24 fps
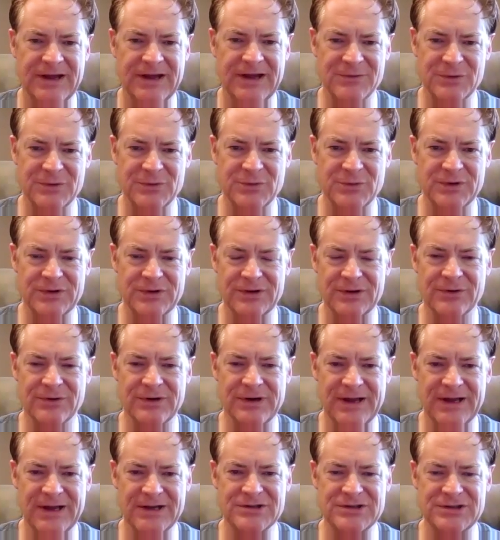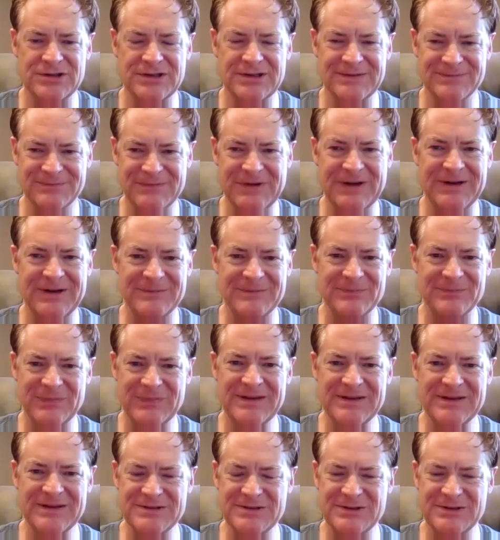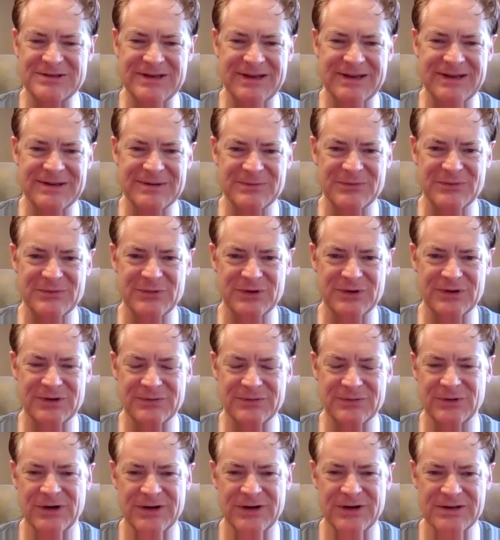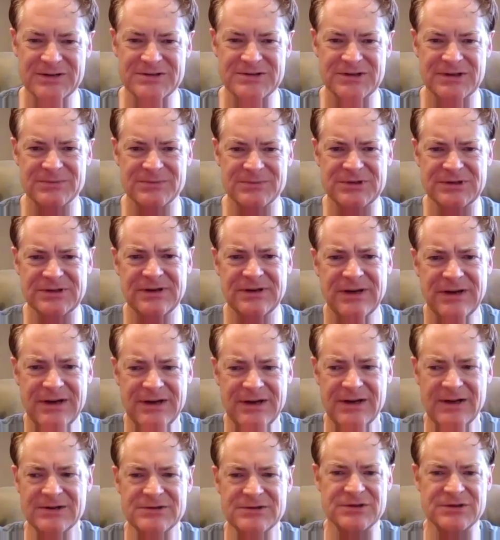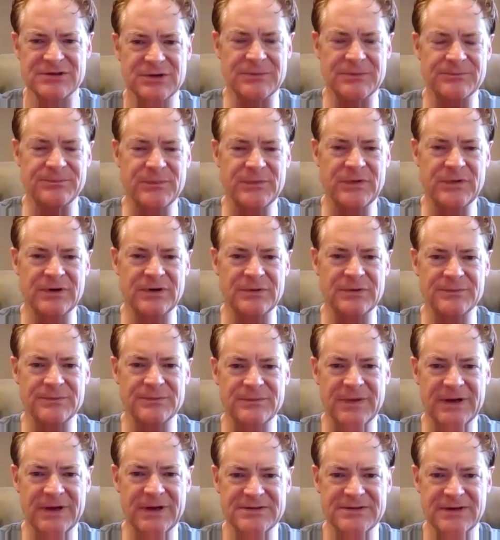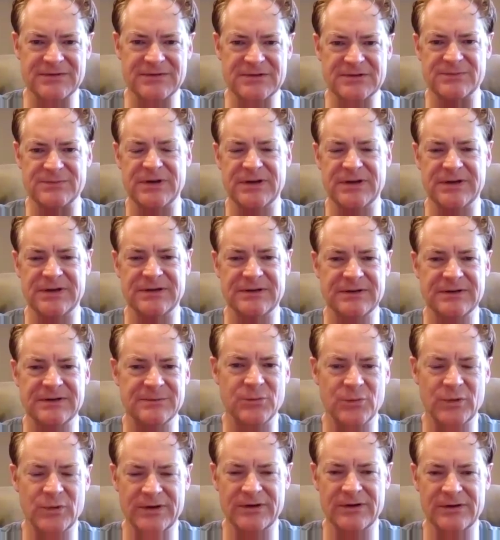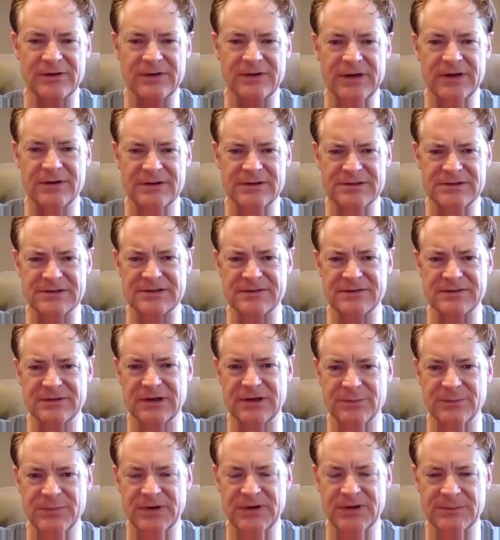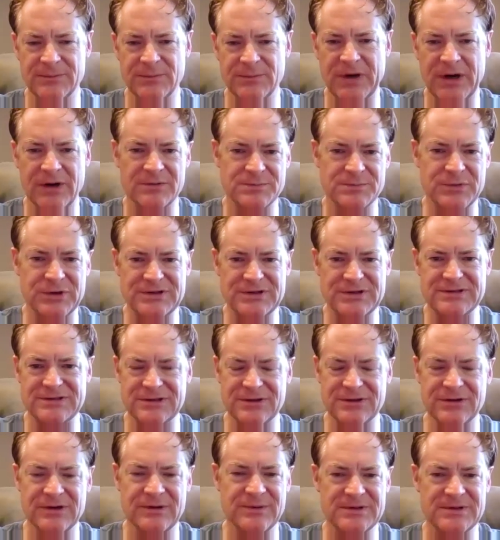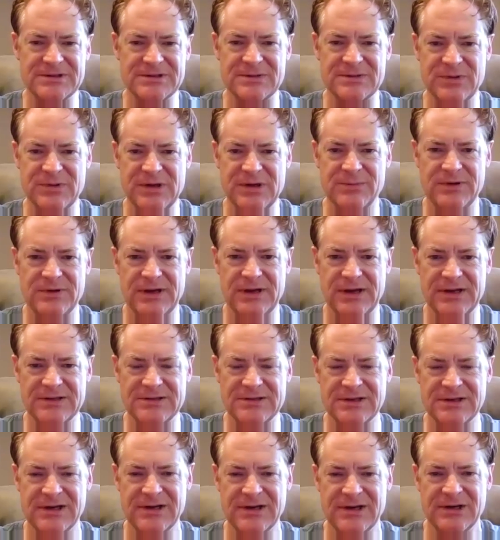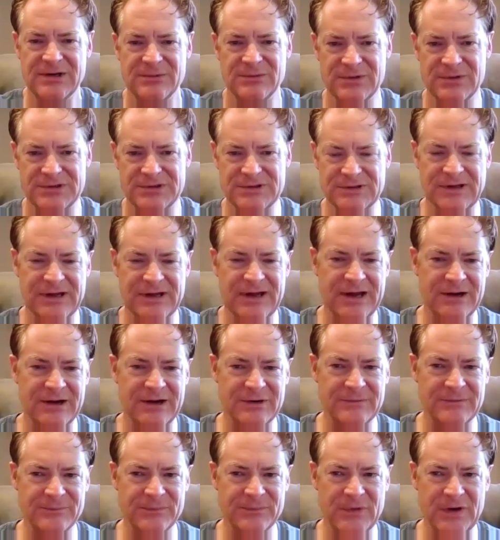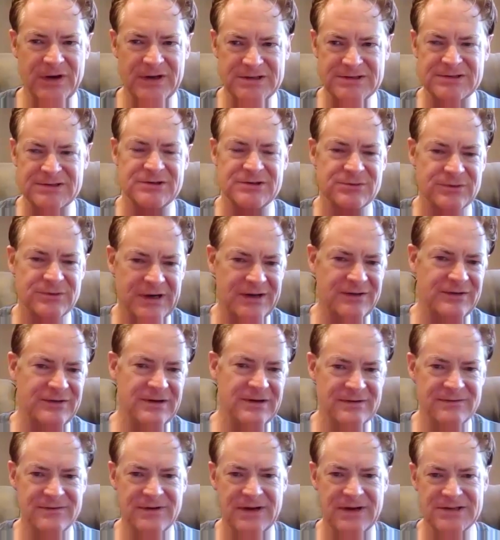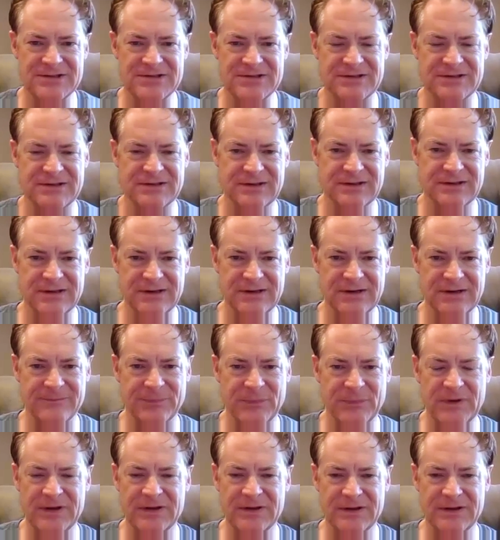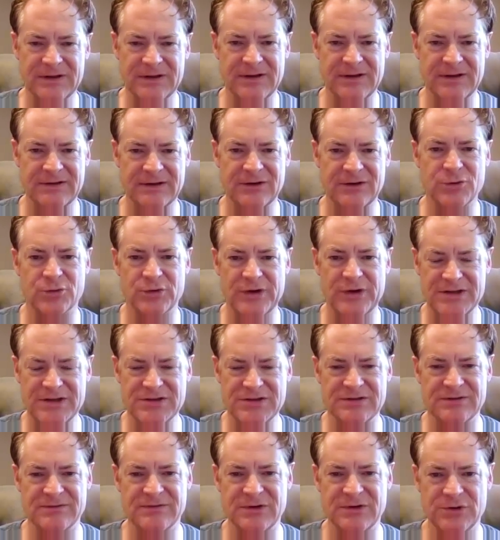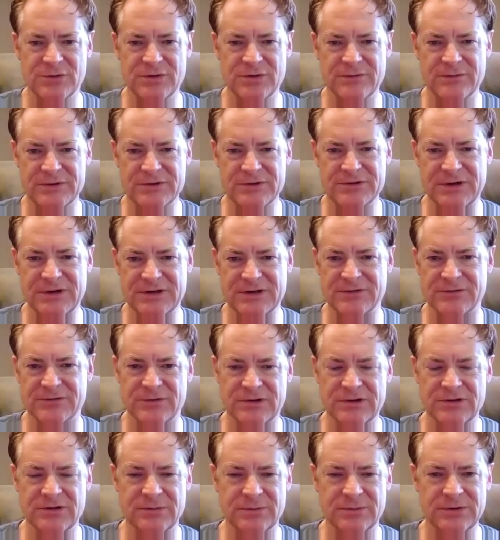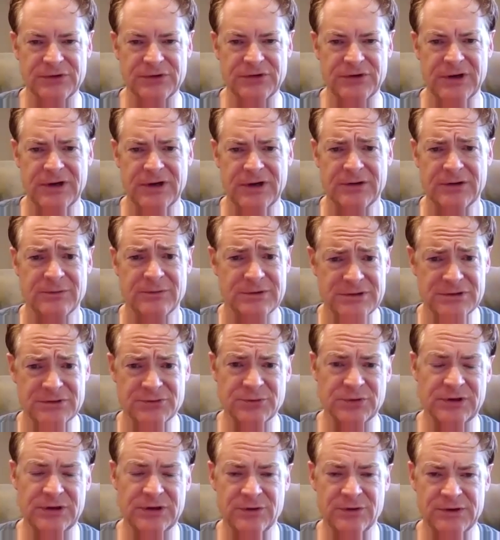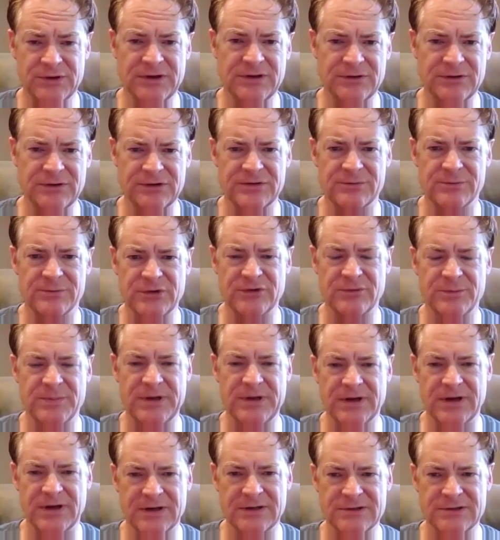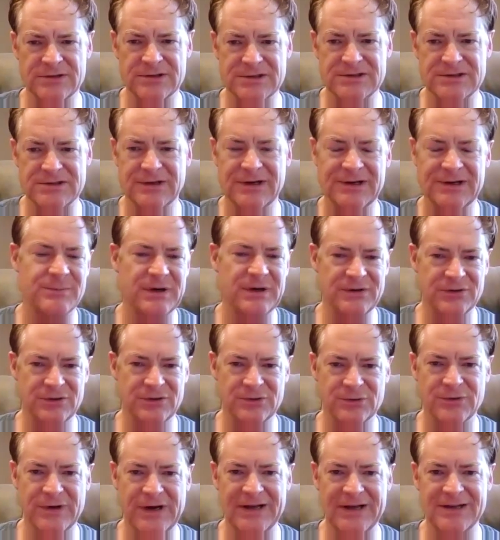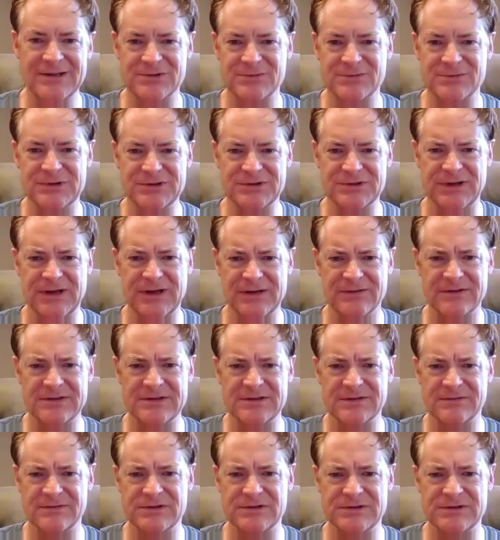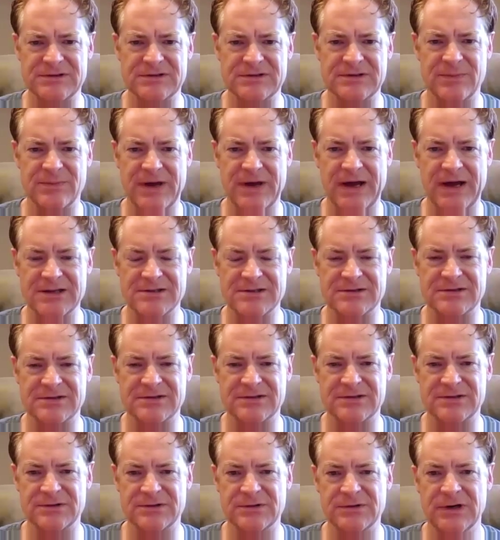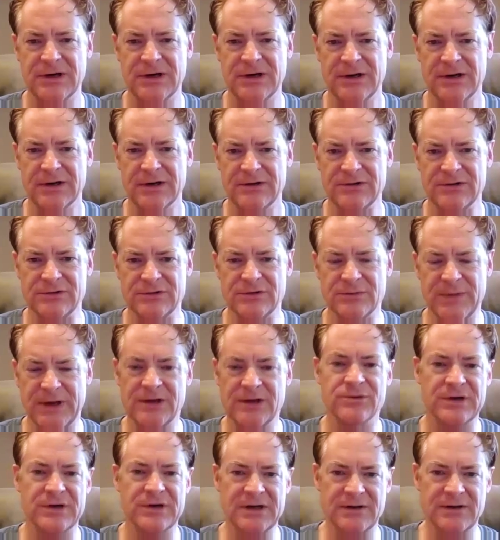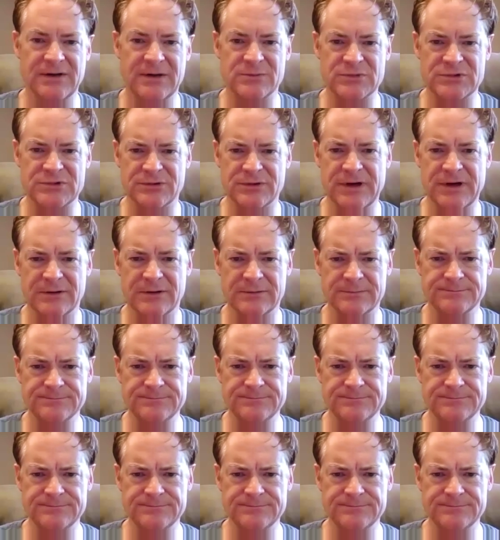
line with where the grid actually um, needs to send them for, for our consumption. So, you know, Microsoft has been one of the leaders in developing power purchase agreements and PPAs, which allow us to directly invest in the in the creation of new infrastructure renewables, which is really critical to move beyond just unbundled RECs, which a lot of us have used in the past to to make green claims around